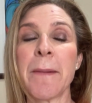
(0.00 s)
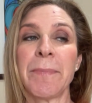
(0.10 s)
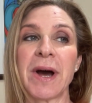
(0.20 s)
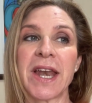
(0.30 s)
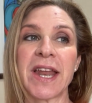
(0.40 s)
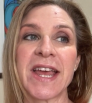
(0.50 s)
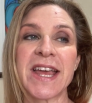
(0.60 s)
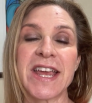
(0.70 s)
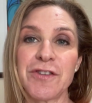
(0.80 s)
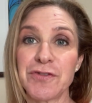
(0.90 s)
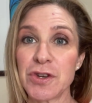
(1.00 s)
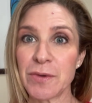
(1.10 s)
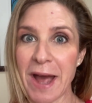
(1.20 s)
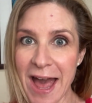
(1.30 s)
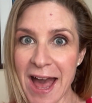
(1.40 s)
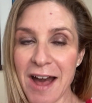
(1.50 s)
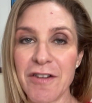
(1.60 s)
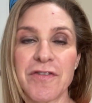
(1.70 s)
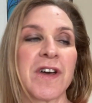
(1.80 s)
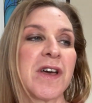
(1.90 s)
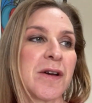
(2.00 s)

But if you have